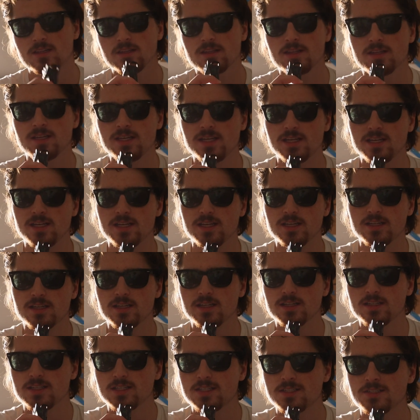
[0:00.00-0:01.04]
the
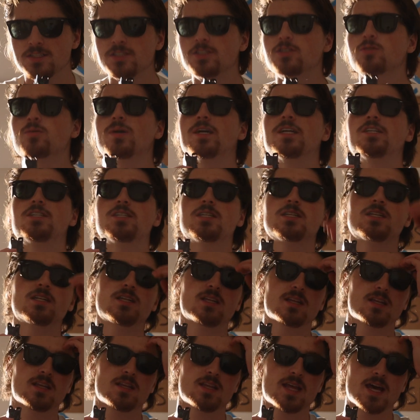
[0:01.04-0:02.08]
situation
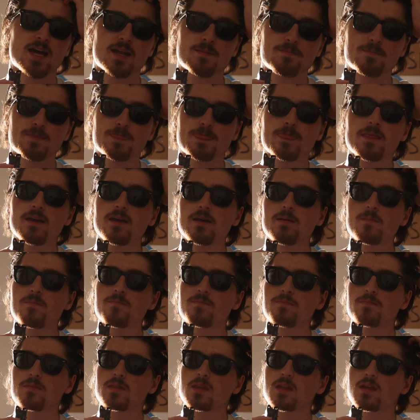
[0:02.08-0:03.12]
that
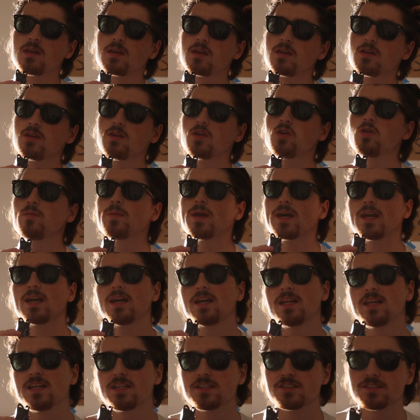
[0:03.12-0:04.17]

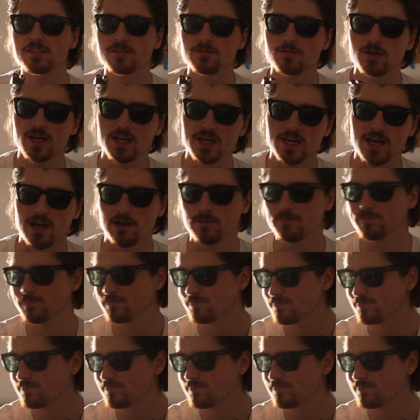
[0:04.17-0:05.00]
humanity is in right now.